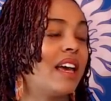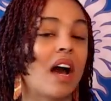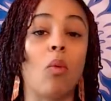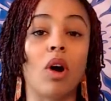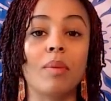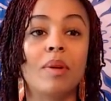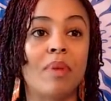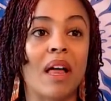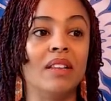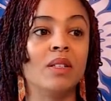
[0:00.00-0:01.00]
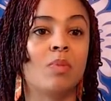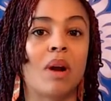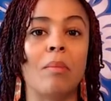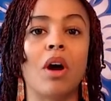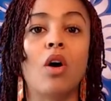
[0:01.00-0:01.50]
like, I want to be balanced, but
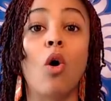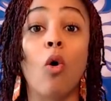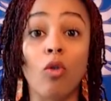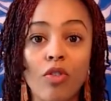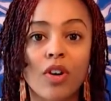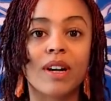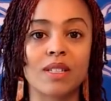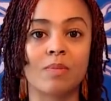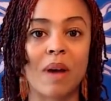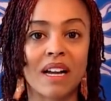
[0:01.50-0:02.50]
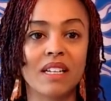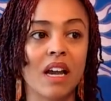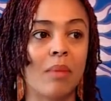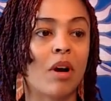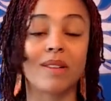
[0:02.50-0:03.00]
I'm not over expecting.
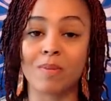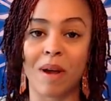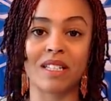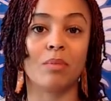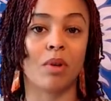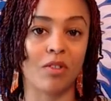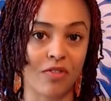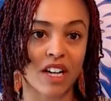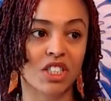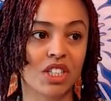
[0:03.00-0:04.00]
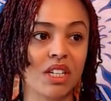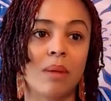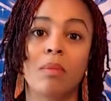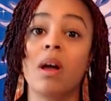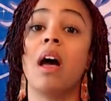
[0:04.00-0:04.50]
I'm not expecting perfection.
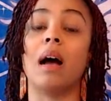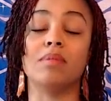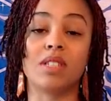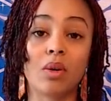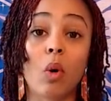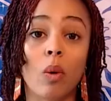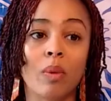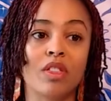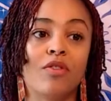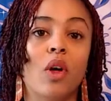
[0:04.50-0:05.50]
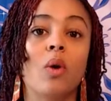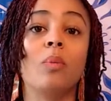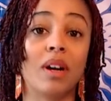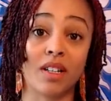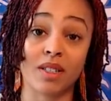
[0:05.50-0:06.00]
I'm, I'm still going with the flow,
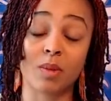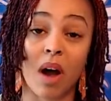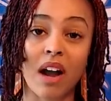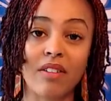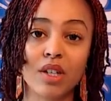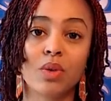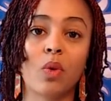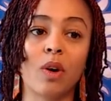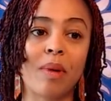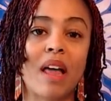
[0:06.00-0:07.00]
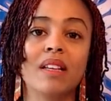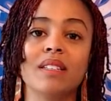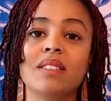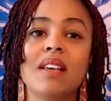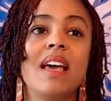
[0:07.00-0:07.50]
but aspiring toward
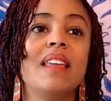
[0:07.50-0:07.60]
balance.